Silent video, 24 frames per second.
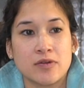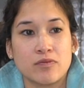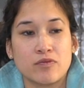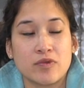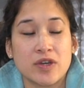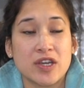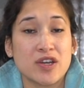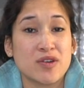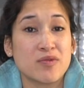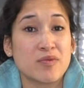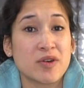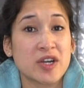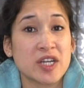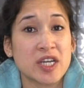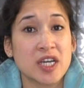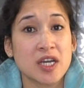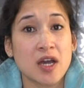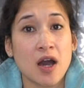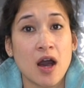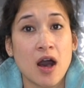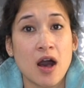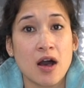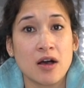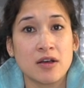We were working
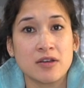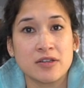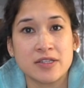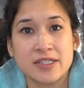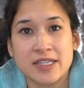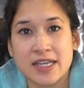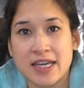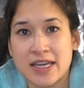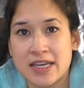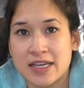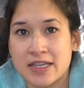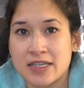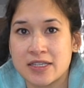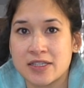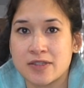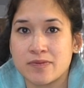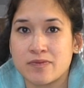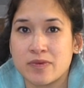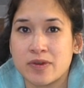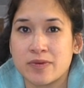holidays.